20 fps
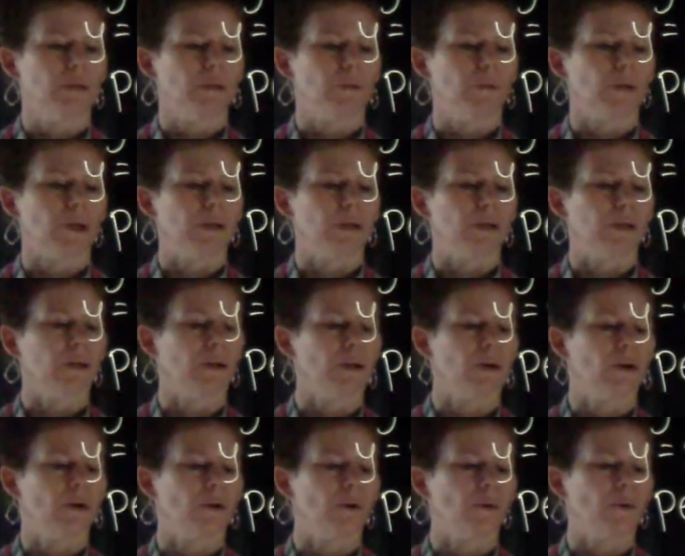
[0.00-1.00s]
We're going to
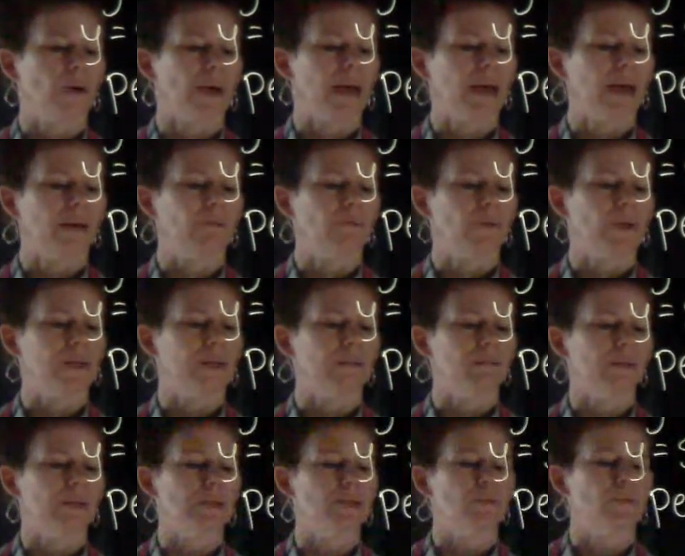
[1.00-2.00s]
go halfway
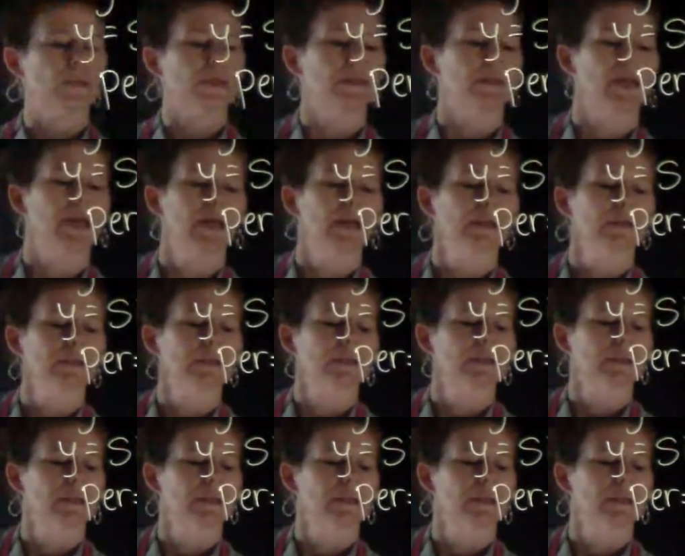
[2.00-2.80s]
in between that.